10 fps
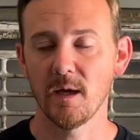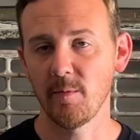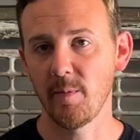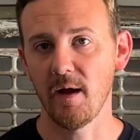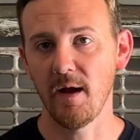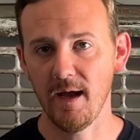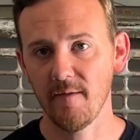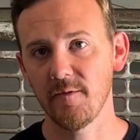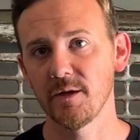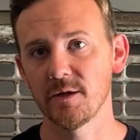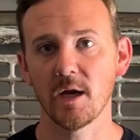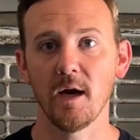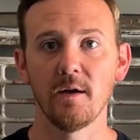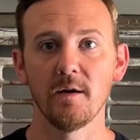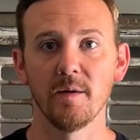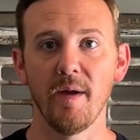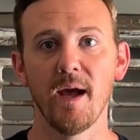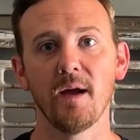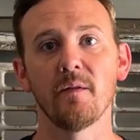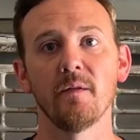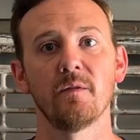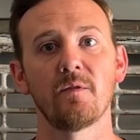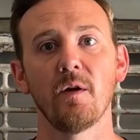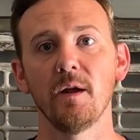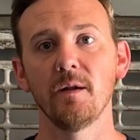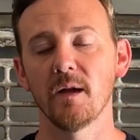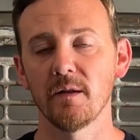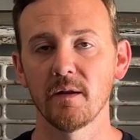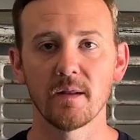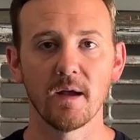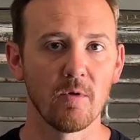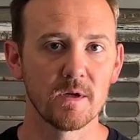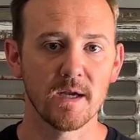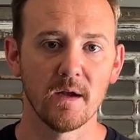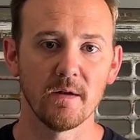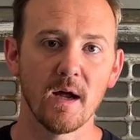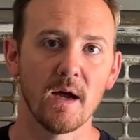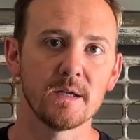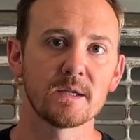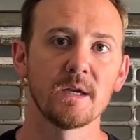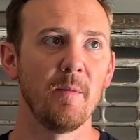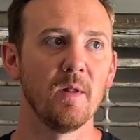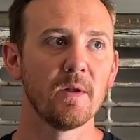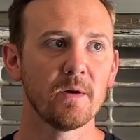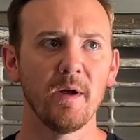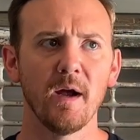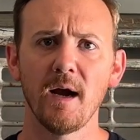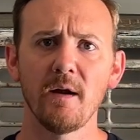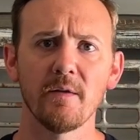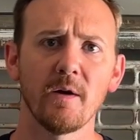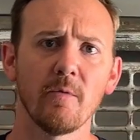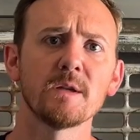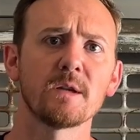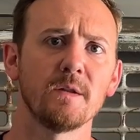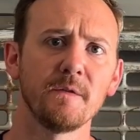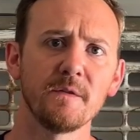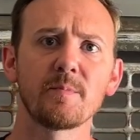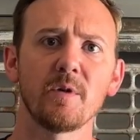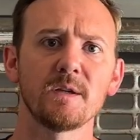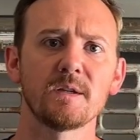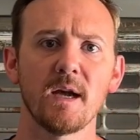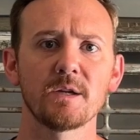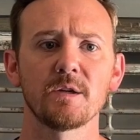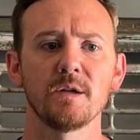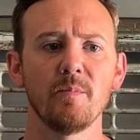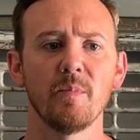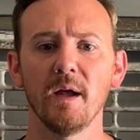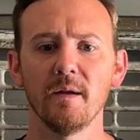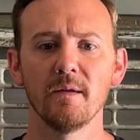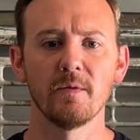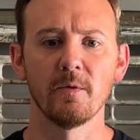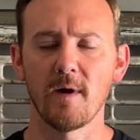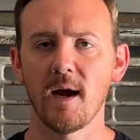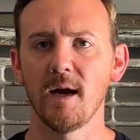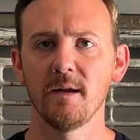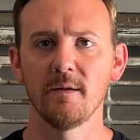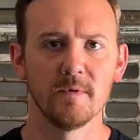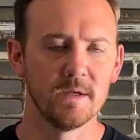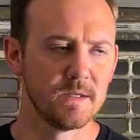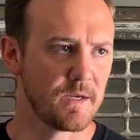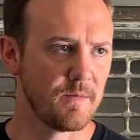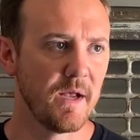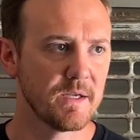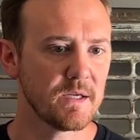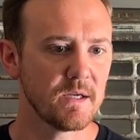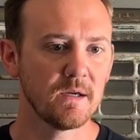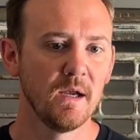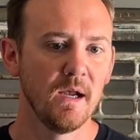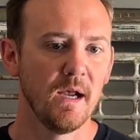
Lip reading: I'm about half an inch higher in the back than the front. I think that works out nice. I'm a little bit higher than I was on loose springs actually, but the ride is amazing.